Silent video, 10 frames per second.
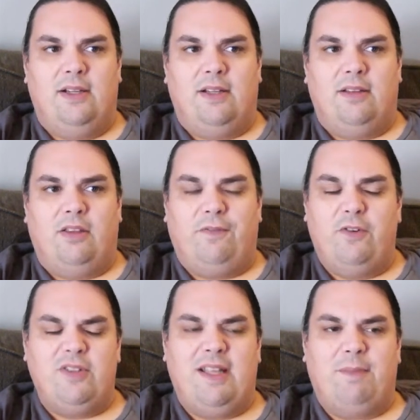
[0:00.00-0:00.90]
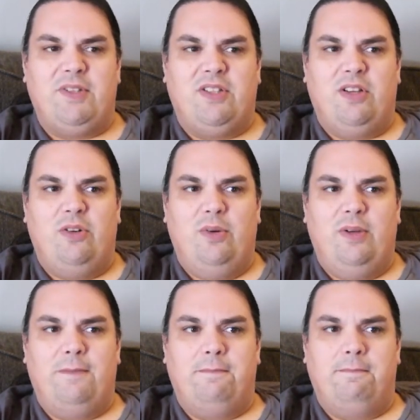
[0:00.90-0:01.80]
the first episode
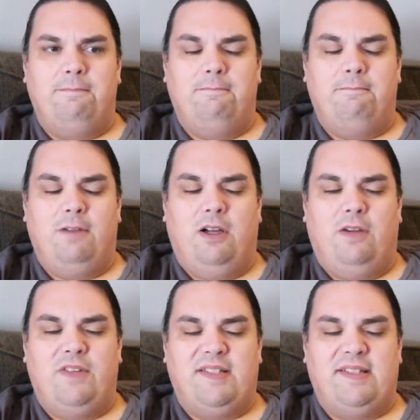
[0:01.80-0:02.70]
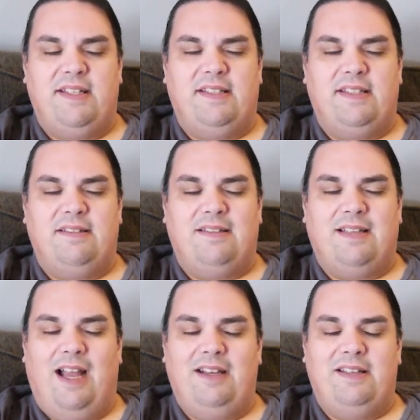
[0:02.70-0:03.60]
of the season
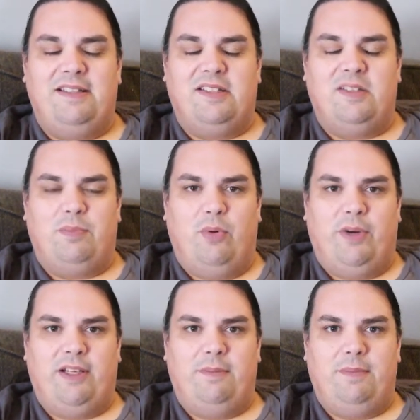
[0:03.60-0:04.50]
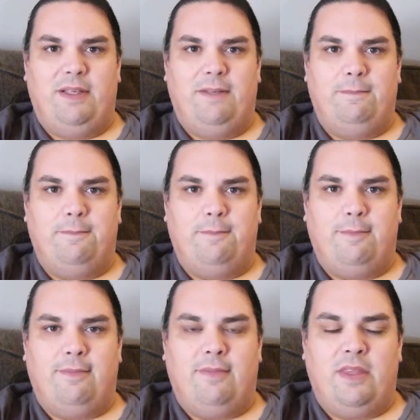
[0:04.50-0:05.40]
kind of disappointed me.
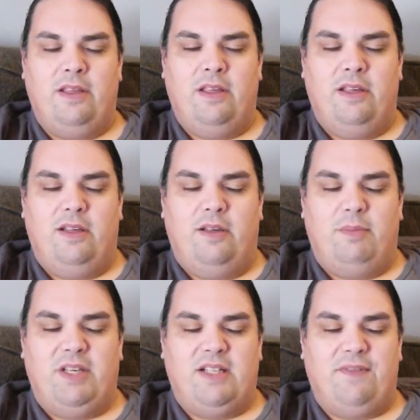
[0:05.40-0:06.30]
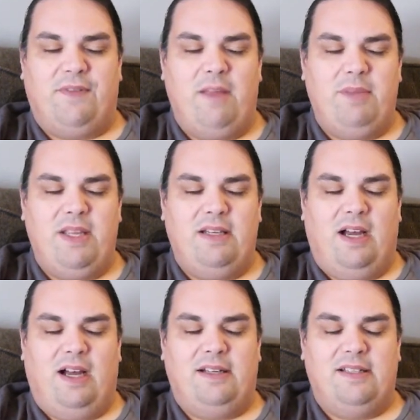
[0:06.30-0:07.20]
Because if I'm being
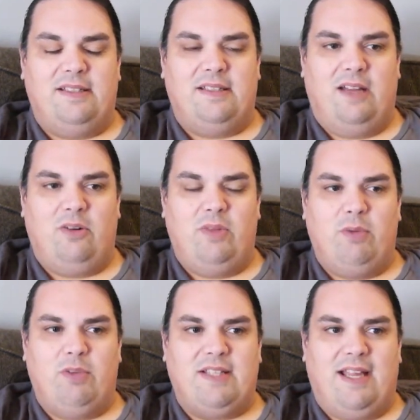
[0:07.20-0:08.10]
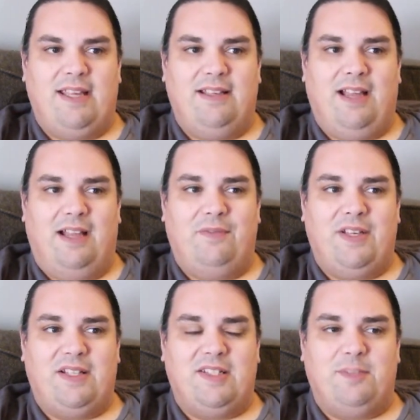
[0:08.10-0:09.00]
honest, not only was I kind of
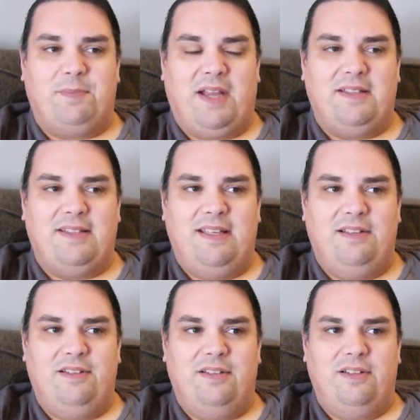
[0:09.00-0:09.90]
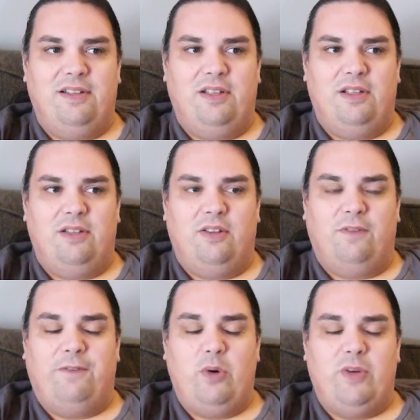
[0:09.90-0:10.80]
expecting the
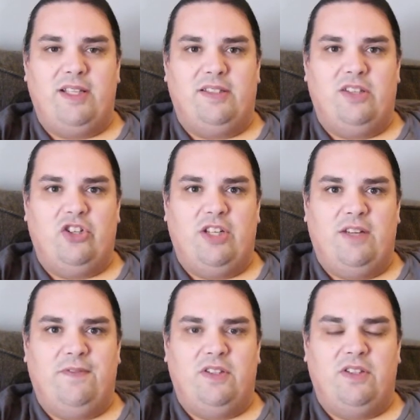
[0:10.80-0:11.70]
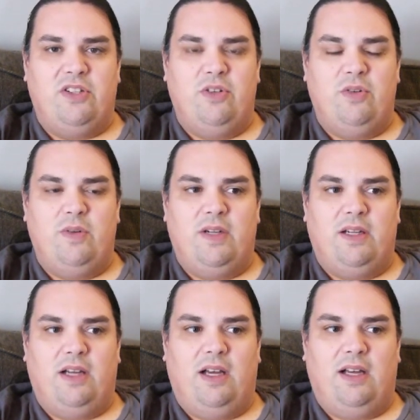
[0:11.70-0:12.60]
focus to shift to
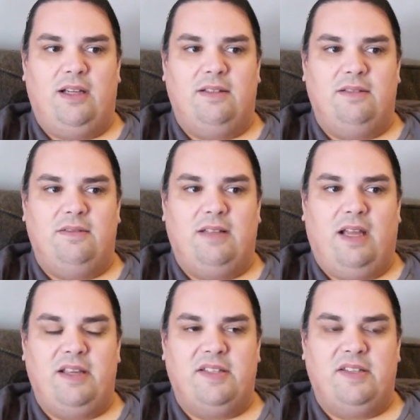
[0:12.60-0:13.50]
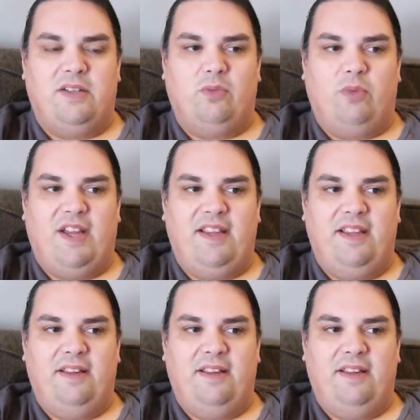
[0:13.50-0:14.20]
uh, Nagisa and Rei,